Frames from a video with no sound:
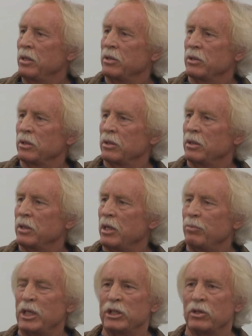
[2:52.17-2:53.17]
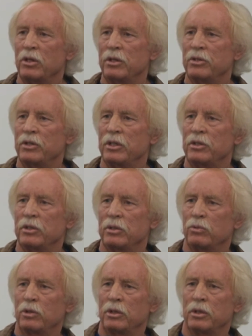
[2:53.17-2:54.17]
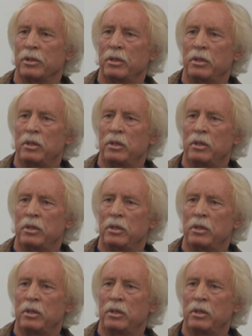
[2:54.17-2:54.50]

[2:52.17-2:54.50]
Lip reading: So that makes all the sense in the world.